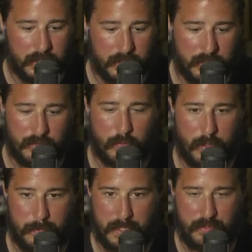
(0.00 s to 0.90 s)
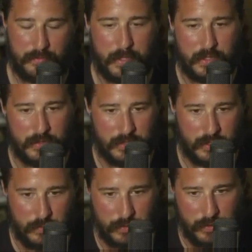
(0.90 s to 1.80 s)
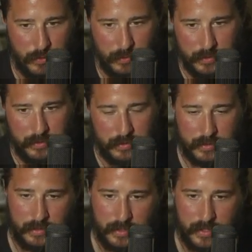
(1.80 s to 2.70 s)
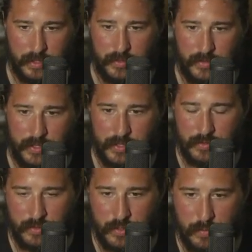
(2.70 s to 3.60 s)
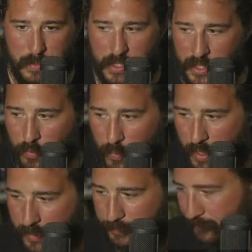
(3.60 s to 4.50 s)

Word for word: doesn't quite pay as much as it used to, uh, such as the new media way.